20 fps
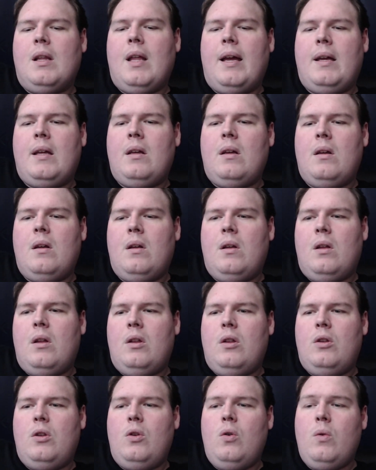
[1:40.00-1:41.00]
like
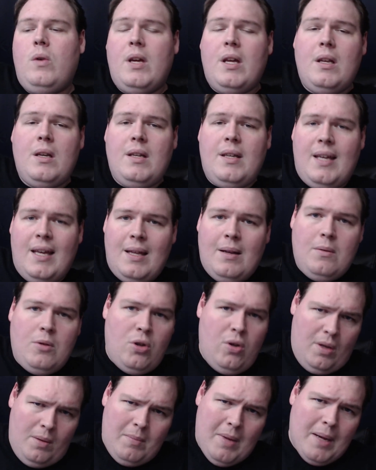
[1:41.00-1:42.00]
you can get
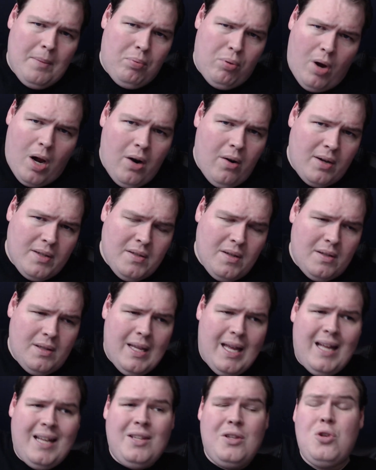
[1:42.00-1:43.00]
you can make progress
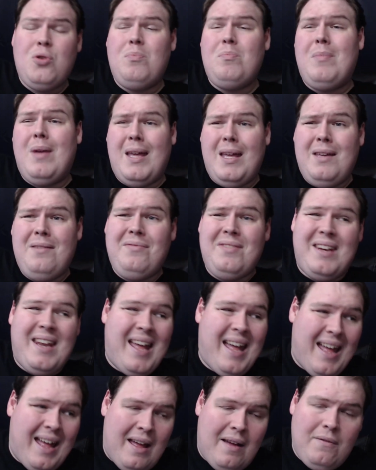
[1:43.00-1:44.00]
on that. You may even
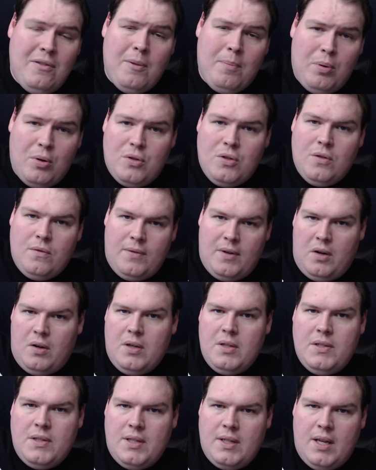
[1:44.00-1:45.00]
have the
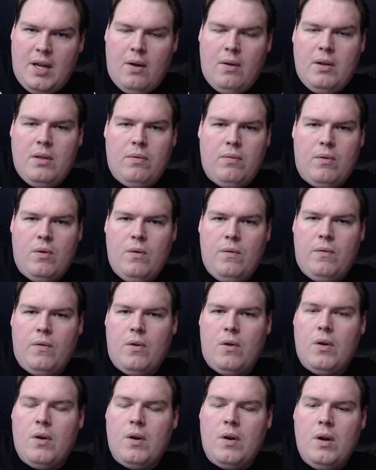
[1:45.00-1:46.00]
perseverance to carry through
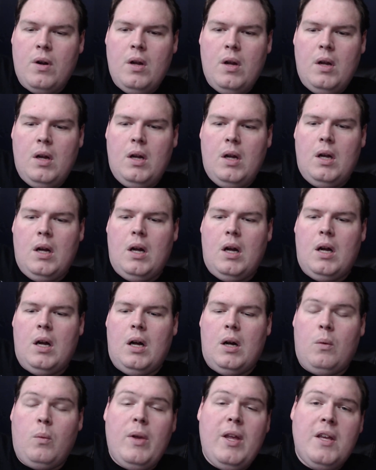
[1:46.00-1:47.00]
for
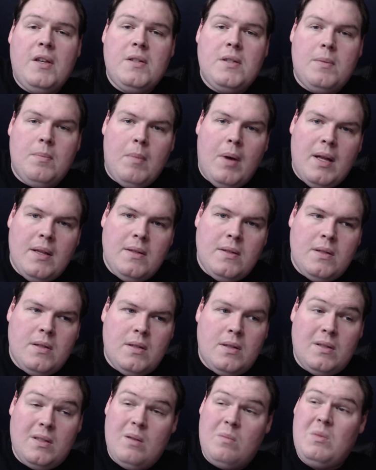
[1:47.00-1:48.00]
uh, weeks, months,
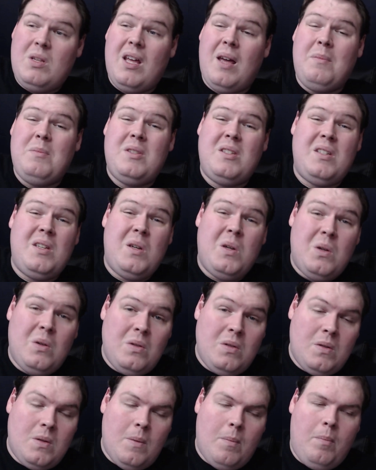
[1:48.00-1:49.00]
sometimes
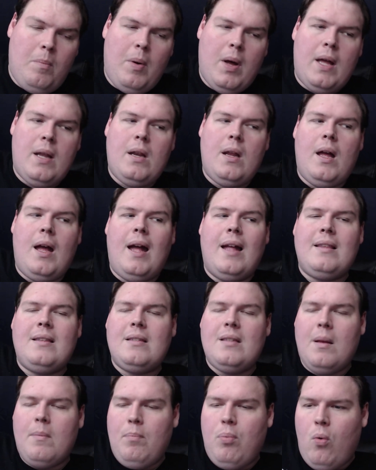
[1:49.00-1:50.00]
years. But at
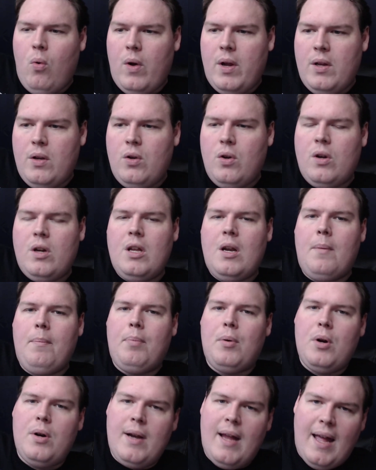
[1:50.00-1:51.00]
some point, you're going to
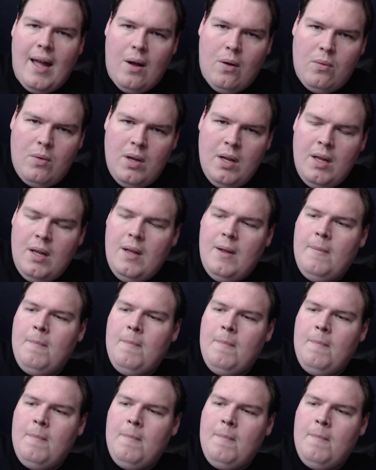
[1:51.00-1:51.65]
burn out,